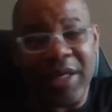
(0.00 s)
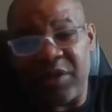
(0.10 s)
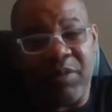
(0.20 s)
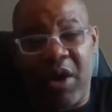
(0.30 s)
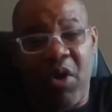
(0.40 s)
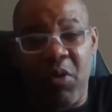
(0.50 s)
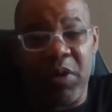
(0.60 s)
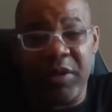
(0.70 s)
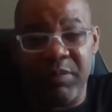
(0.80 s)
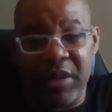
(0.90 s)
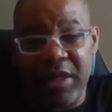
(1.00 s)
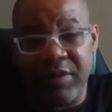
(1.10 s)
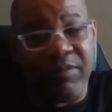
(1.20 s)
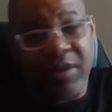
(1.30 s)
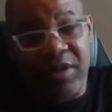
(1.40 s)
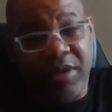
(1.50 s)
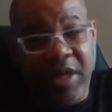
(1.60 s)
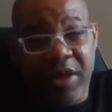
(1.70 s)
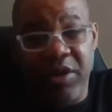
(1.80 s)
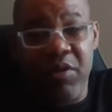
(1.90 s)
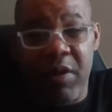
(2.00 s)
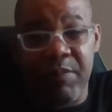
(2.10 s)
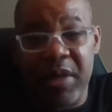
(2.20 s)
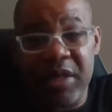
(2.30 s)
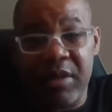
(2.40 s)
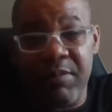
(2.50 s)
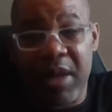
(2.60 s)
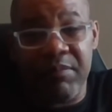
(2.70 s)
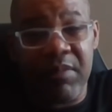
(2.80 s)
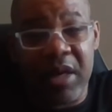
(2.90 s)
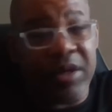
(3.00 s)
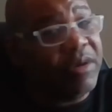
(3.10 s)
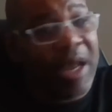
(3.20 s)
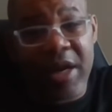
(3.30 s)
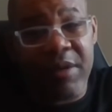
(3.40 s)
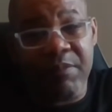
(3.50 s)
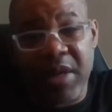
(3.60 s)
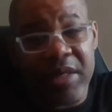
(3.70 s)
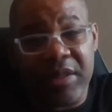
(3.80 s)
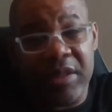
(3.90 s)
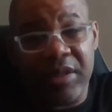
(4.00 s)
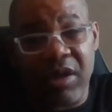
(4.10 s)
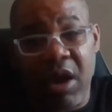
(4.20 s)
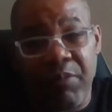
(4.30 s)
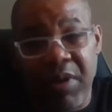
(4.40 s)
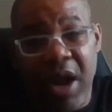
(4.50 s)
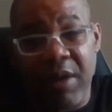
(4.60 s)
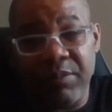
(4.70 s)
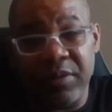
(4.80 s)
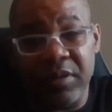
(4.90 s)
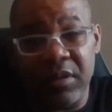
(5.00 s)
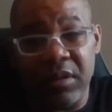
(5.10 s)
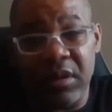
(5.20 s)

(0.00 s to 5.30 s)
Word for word: That's what I always believe. You in business to make money. you not in business to solve problems.